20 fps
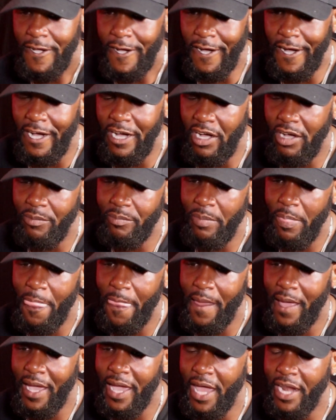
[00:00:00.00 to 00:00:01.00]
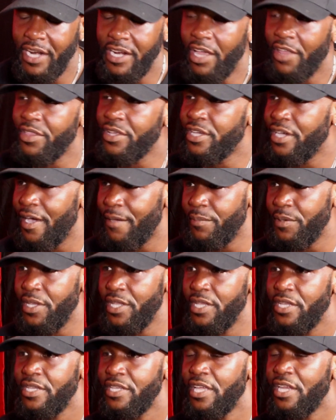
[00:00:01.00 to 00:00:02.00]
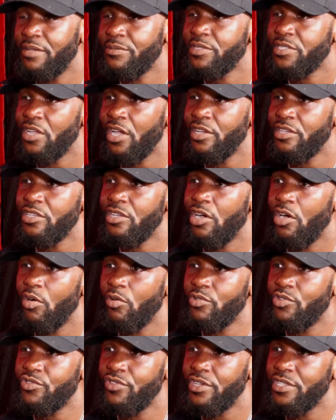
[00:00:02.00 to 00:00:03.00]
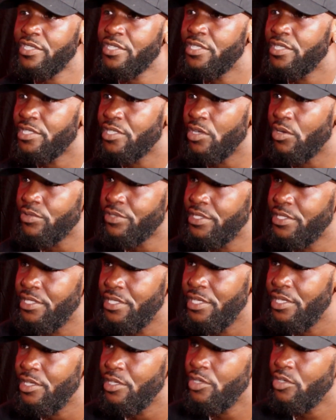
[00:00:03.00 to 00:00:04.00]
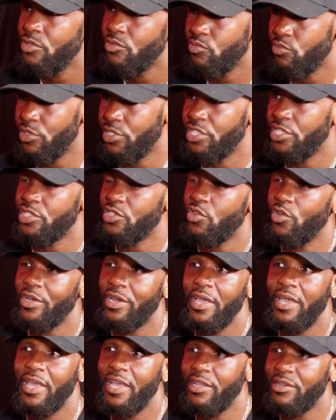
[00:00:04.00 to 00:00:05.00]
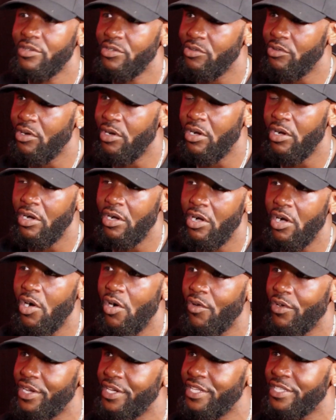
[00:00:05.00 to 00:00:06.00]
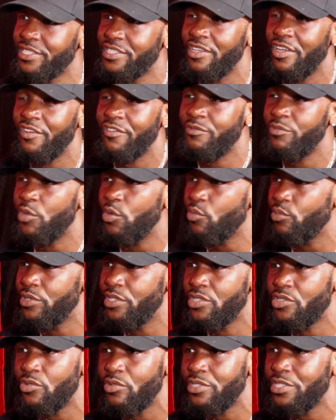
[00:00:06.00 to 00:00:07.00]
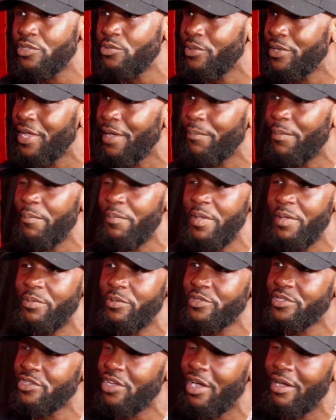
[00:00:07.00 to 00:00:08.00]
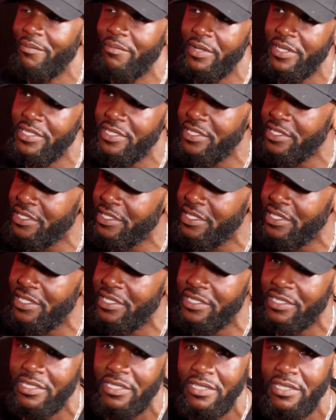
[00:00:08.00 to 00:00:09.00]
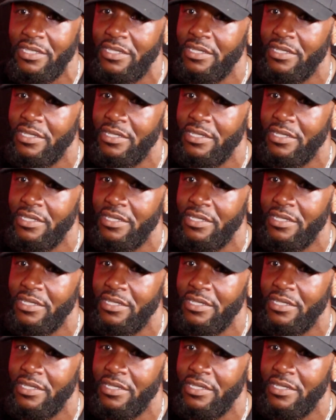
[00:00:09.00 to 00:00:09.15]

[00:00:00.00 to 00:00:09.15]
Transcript: I got another company that I'm starting called Trust Consulting, which is going to handle all of this stuff, the resources with helping people start businesses,